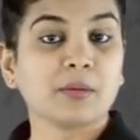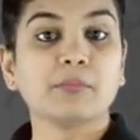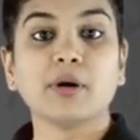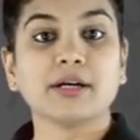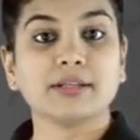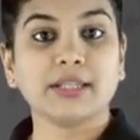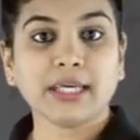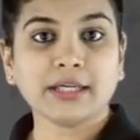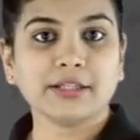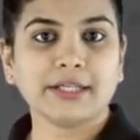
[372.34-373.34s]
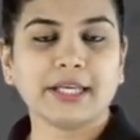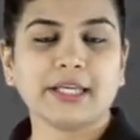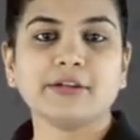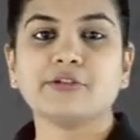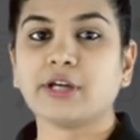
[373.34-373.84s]
but they
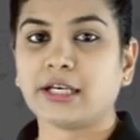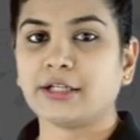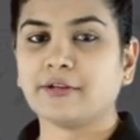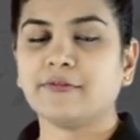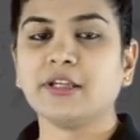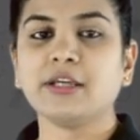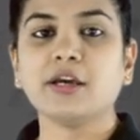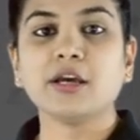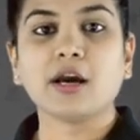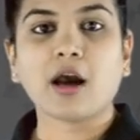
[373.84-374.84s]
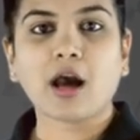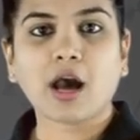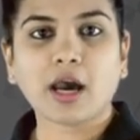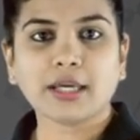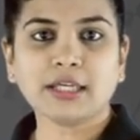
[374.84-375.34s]
contain relatively
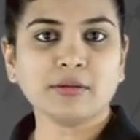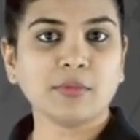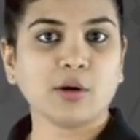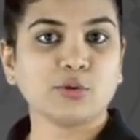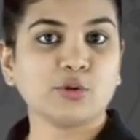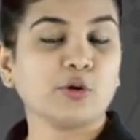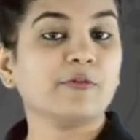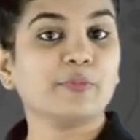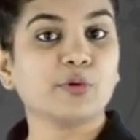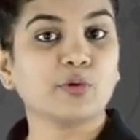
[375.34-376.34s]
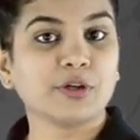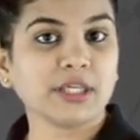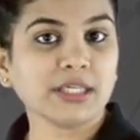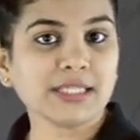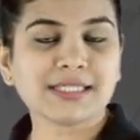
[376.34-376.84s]
high amount of
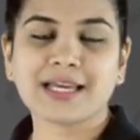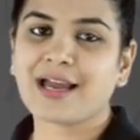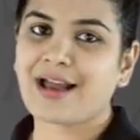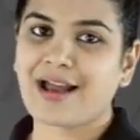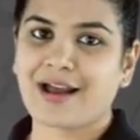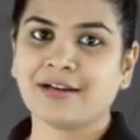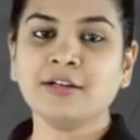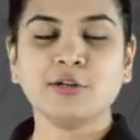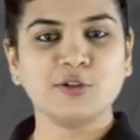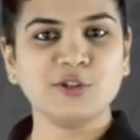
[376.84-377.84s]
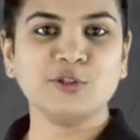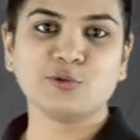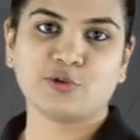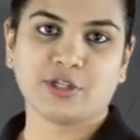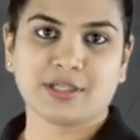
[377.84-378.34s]
proteins and
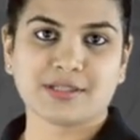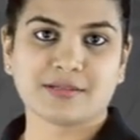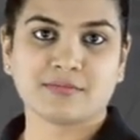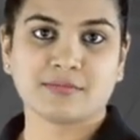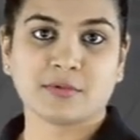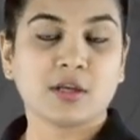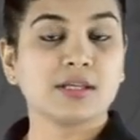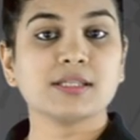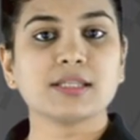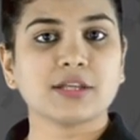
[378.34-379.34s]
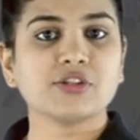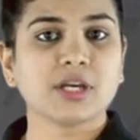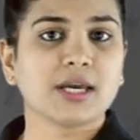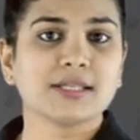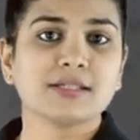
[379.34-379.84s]
nutrients such
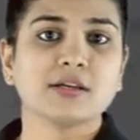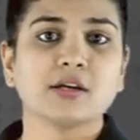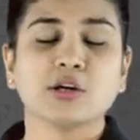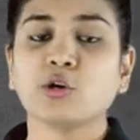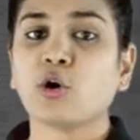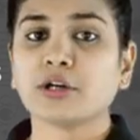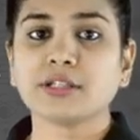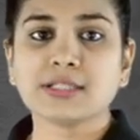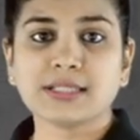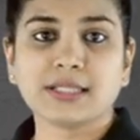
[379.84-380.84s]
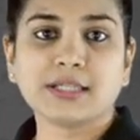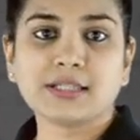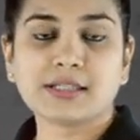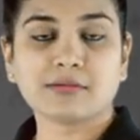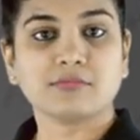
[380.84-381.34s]
as cotton
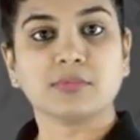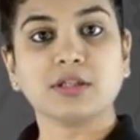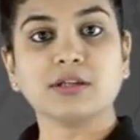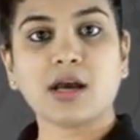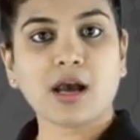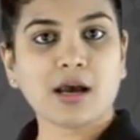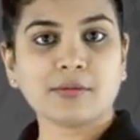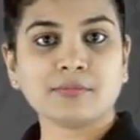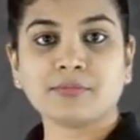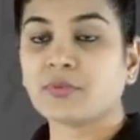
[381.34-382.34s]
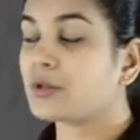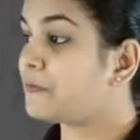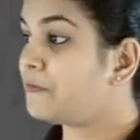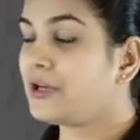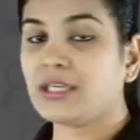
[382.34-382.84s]
seeds, gram,
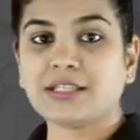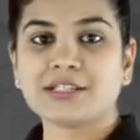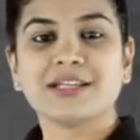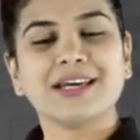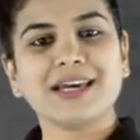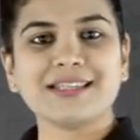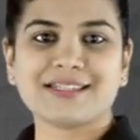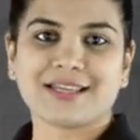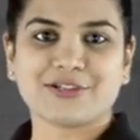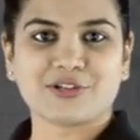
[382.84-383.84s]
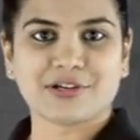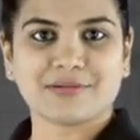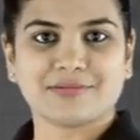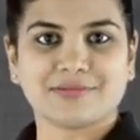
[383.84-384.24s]
wheat, etc.